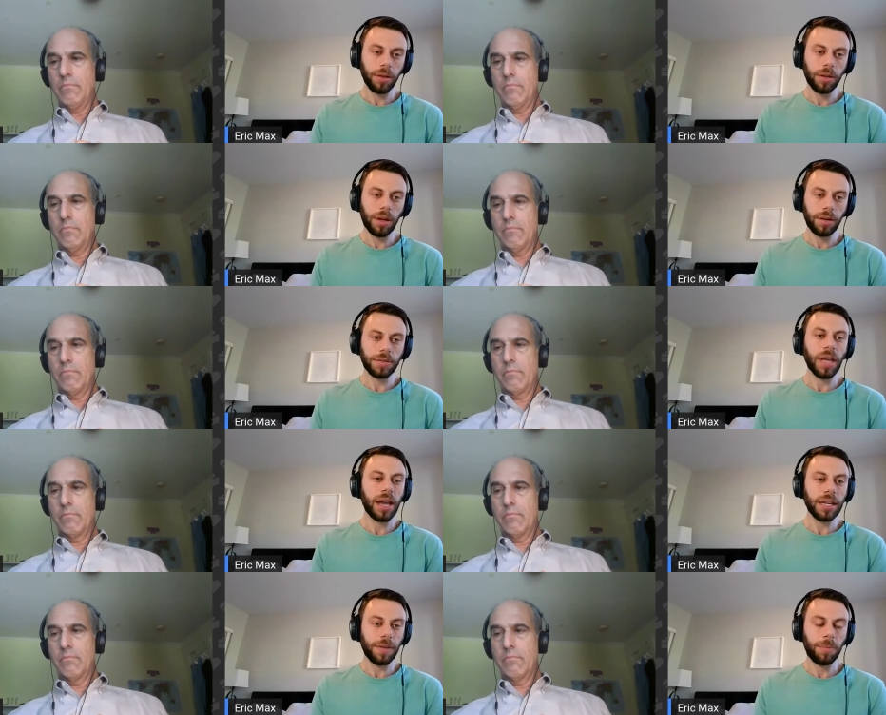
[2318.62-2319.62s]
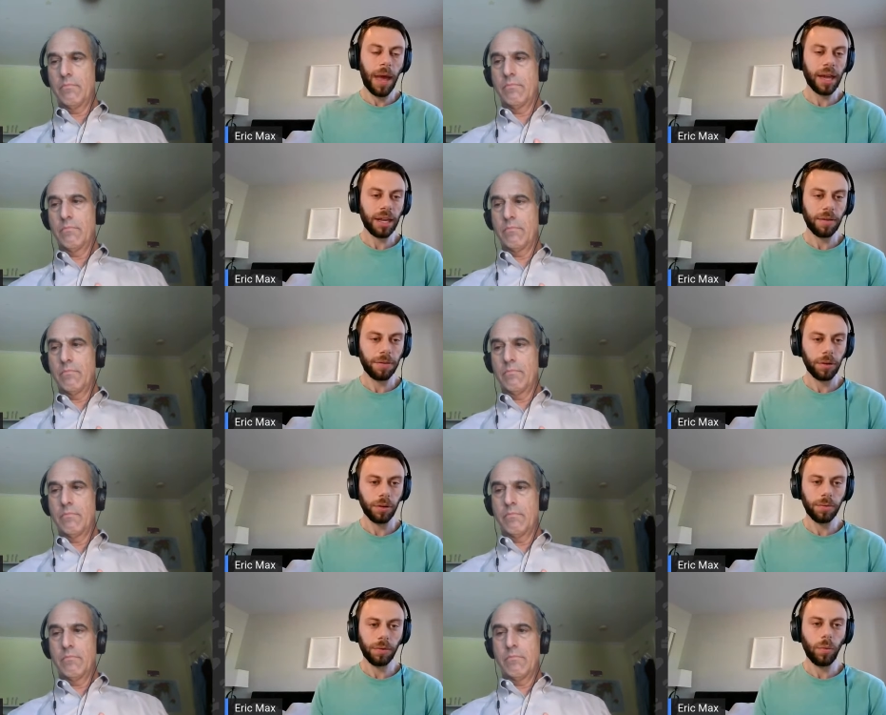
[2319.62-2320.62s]
Speaker 1: the kind of scientific backing
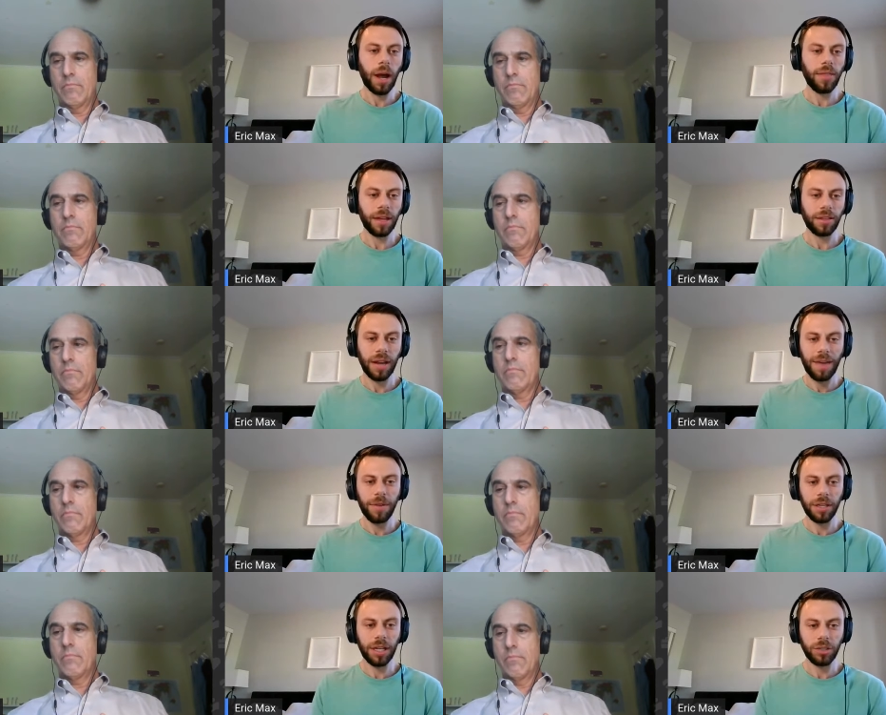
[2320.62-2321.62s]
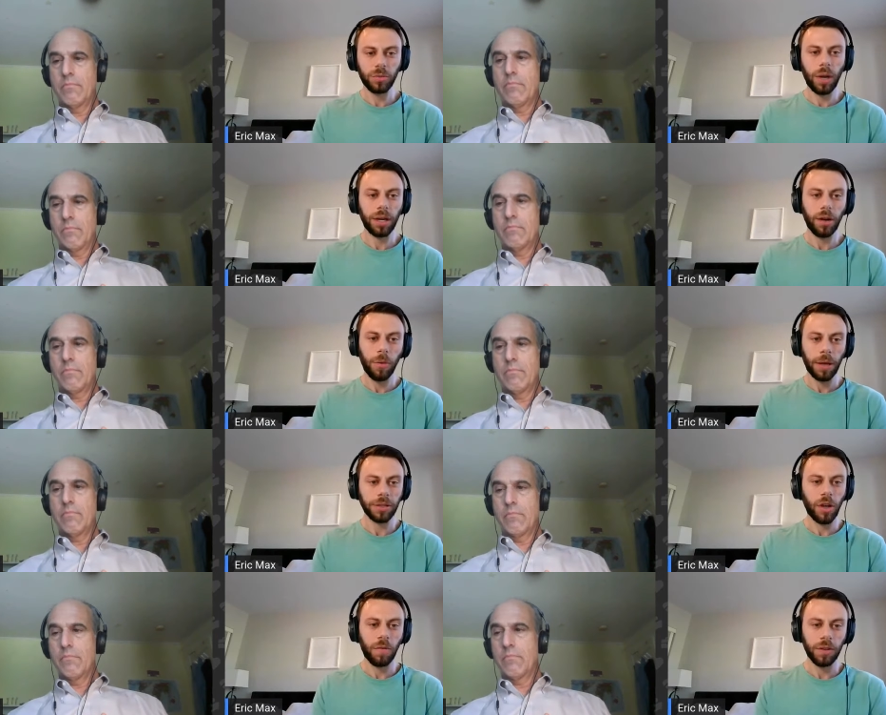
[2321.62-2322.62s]
for for why that's an advantageous way to go
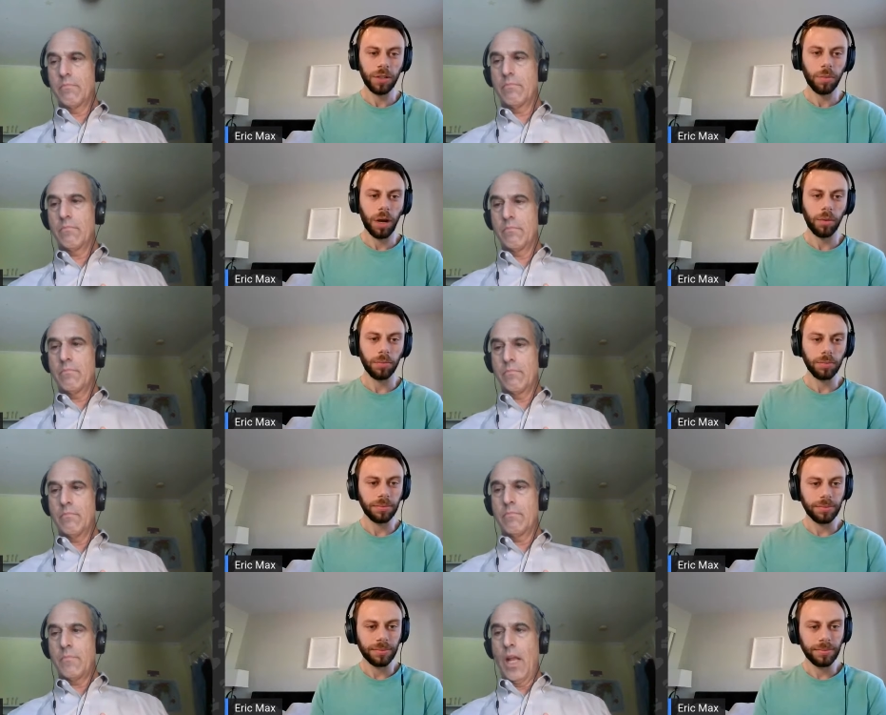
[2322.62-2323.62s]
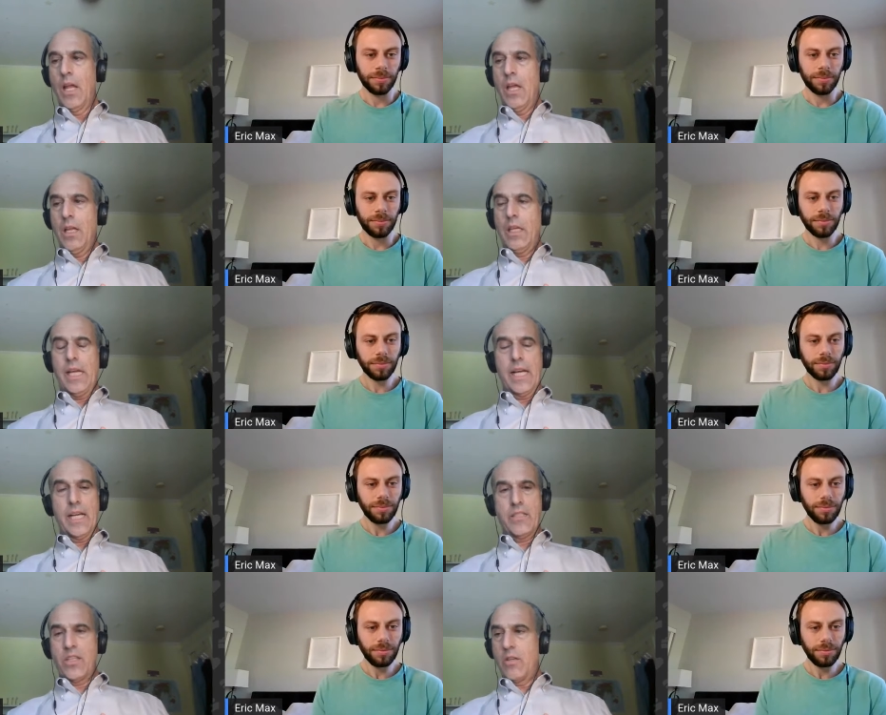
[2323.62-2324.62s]
about solving this problem.
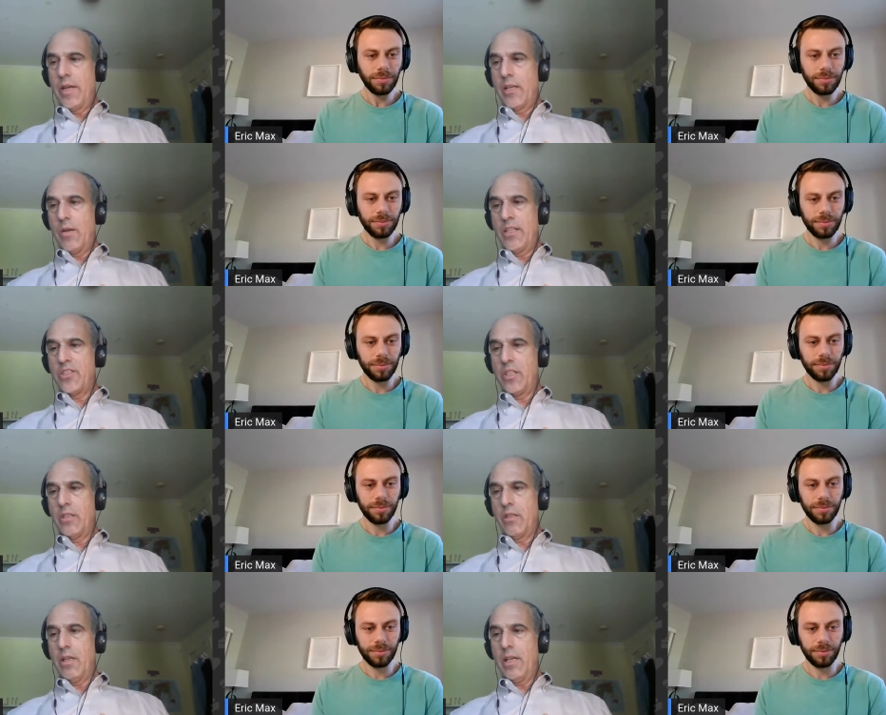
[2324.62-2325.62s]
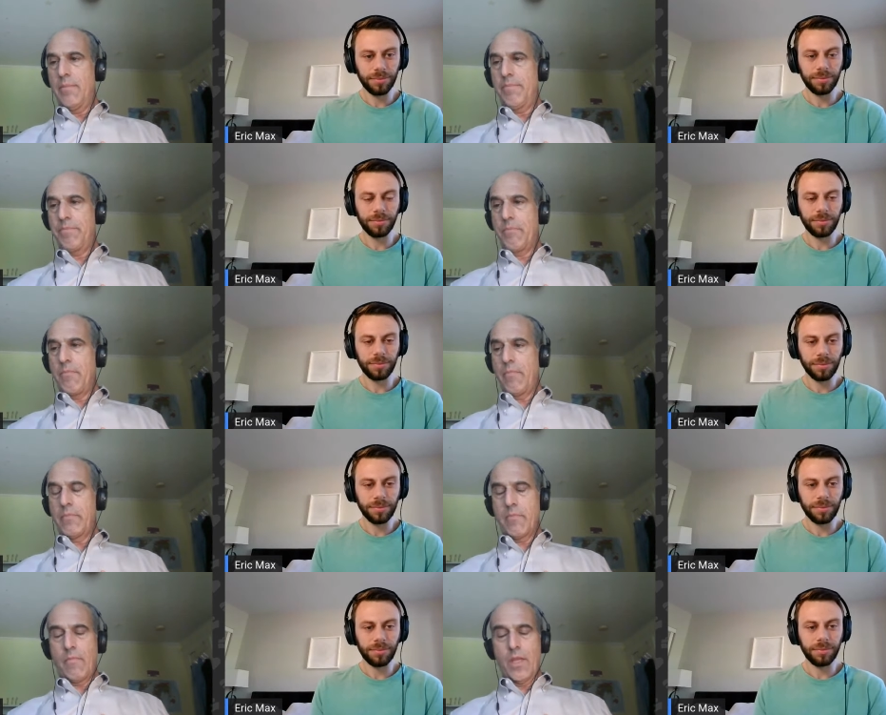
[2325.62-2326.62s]
Speaker 2: Yeah, it's a great question. Um,
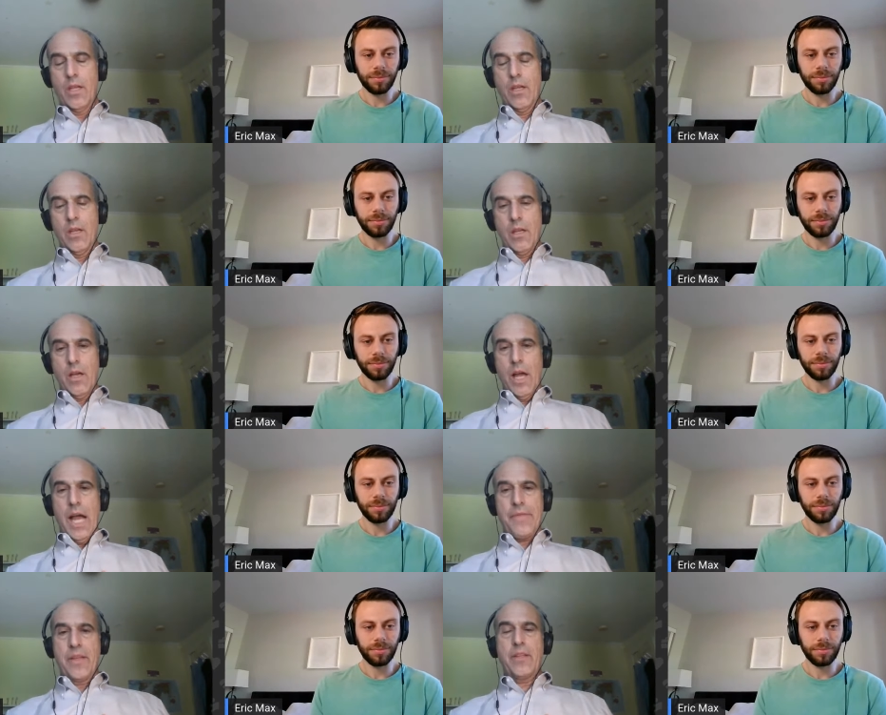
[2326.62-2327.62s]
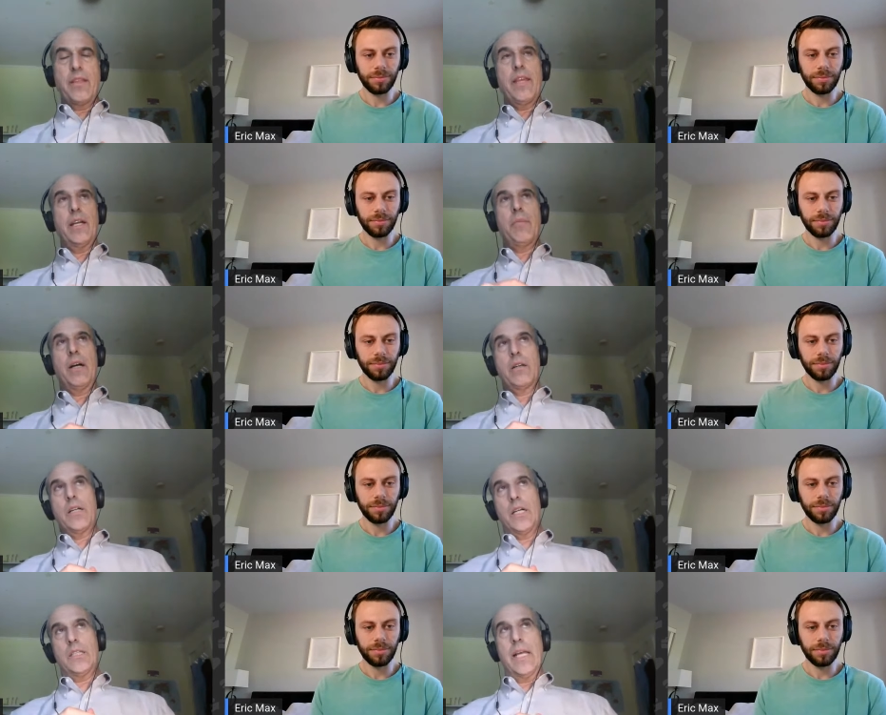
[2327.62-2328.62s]
I think the thing
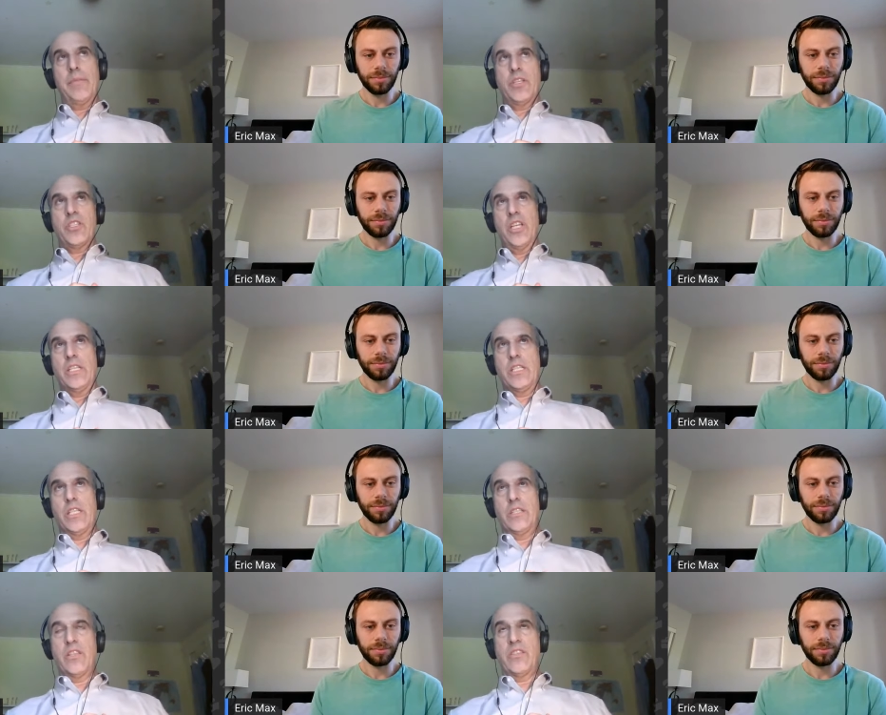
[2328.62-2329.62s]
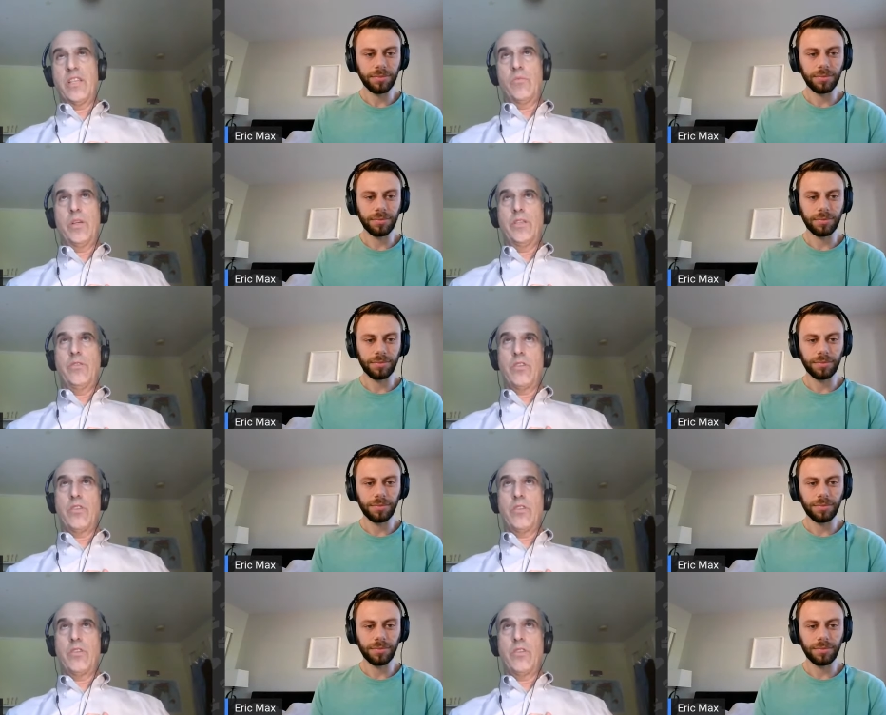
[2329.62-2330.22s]
about climate change is, is that